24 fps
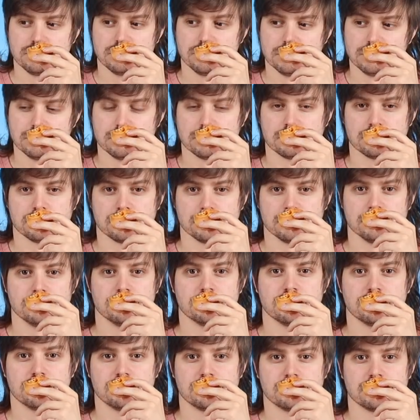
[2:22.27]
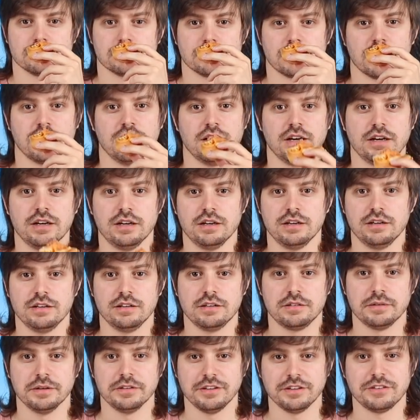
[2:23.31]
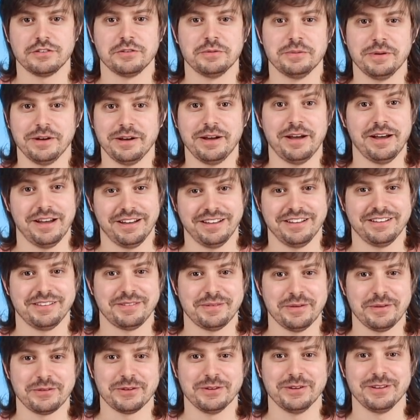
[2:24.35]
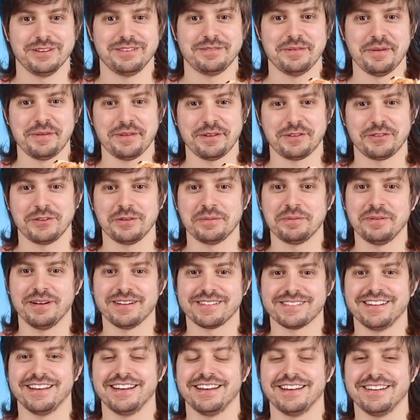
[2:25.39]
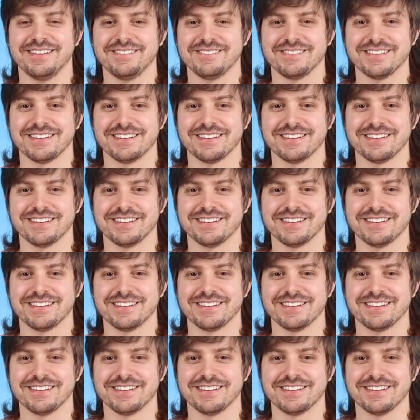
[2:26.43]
Yeah, it smells like super. It smells good. It smells like supermarket ham, you